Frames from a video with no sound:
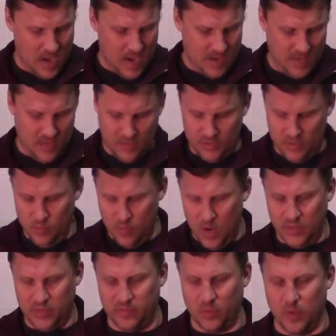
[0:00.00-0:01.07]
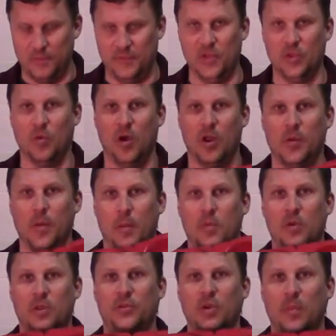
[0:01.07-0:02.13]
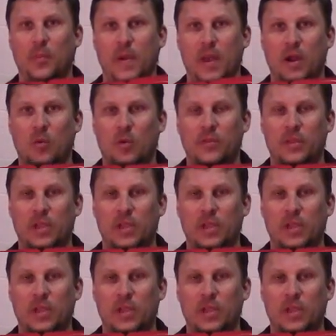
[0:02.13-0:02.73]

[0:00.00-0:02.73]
I didn't do much of a review on them. I'm going to do a better one